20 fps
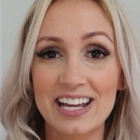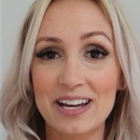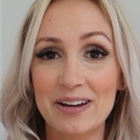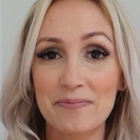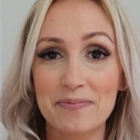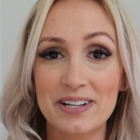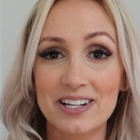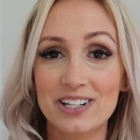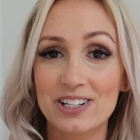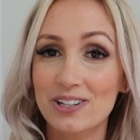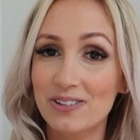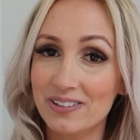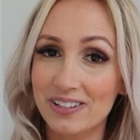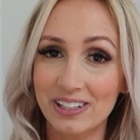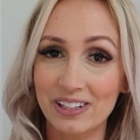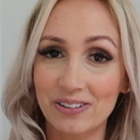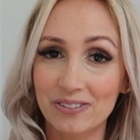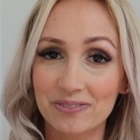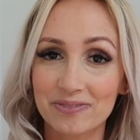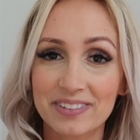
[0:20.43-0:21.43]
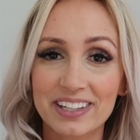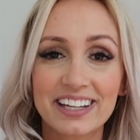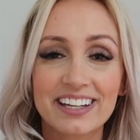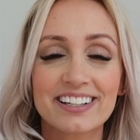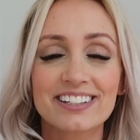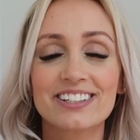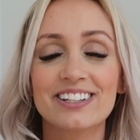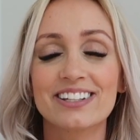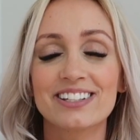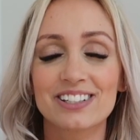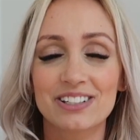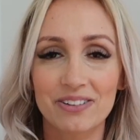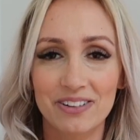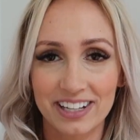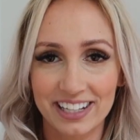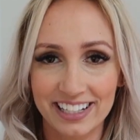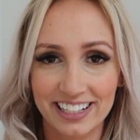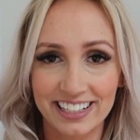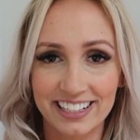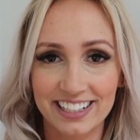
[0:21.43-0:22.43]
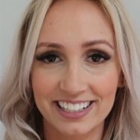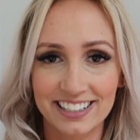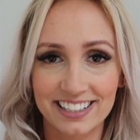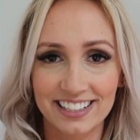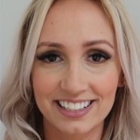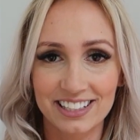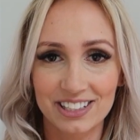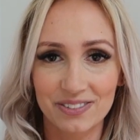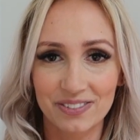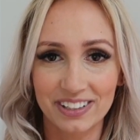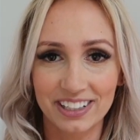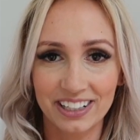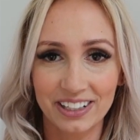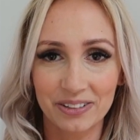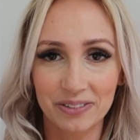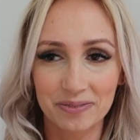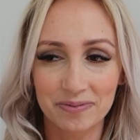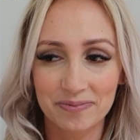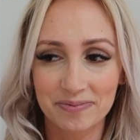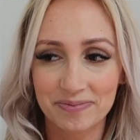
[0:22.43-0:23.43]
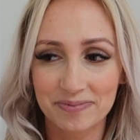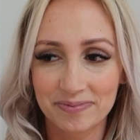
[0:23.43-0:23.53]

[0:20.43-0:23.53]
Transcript: am showing you. So let's go ahead and get into this video.